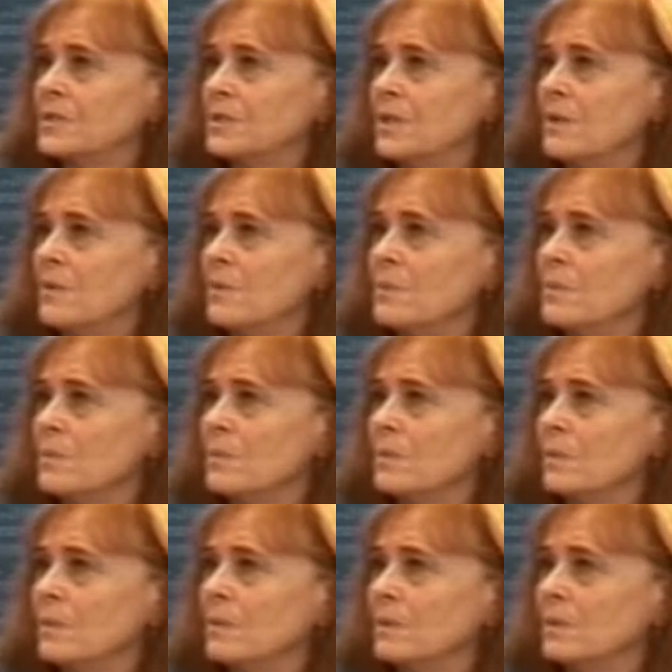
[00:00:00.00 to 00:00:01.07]
So
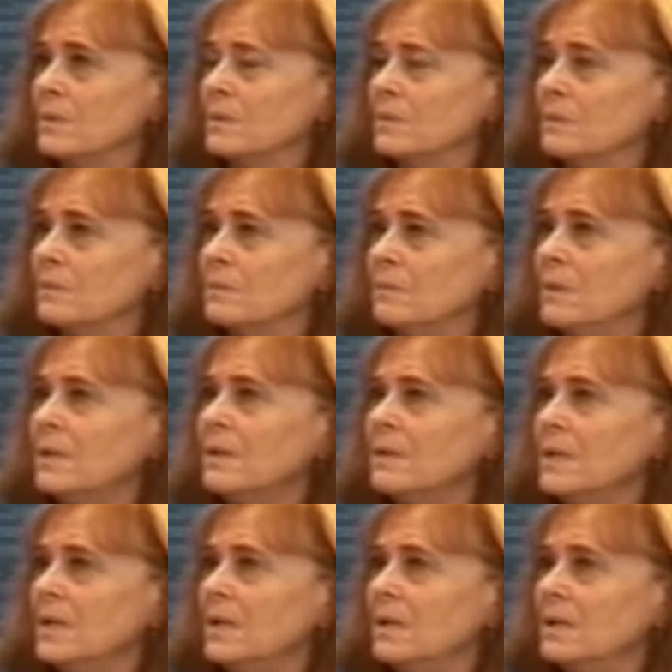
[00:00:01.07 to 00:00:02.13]
one
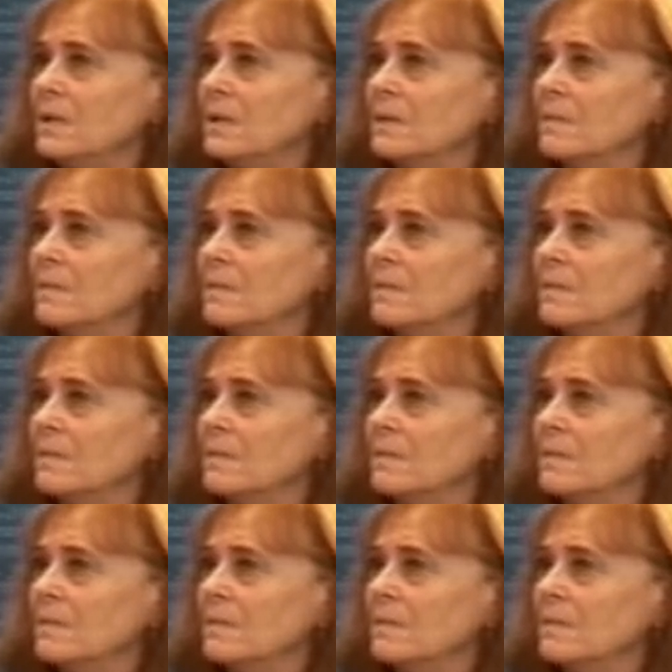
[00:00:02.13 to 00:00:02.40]
of the